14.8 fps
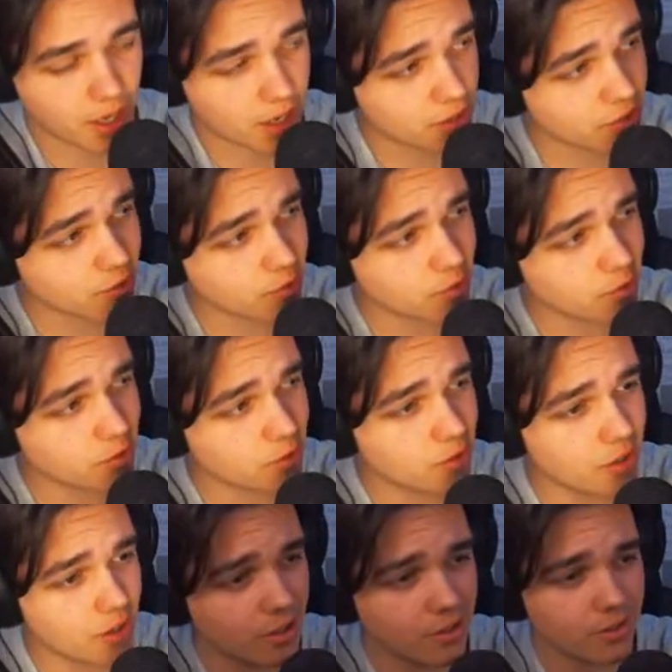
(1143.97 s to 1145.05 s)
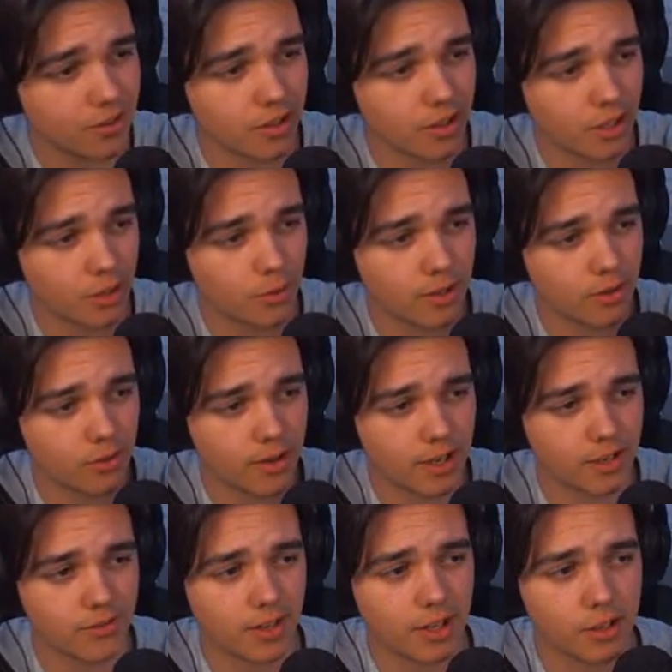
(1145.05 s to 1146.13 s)
enter the
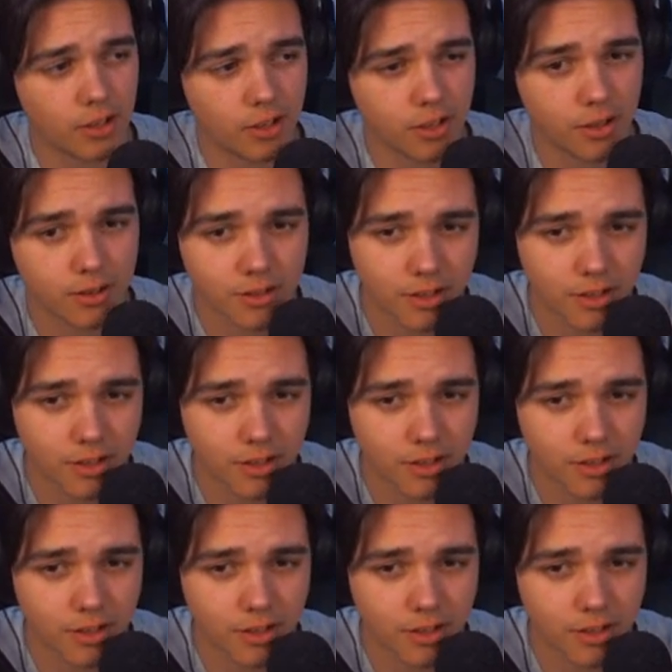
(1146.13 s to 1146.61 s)
Regretevator.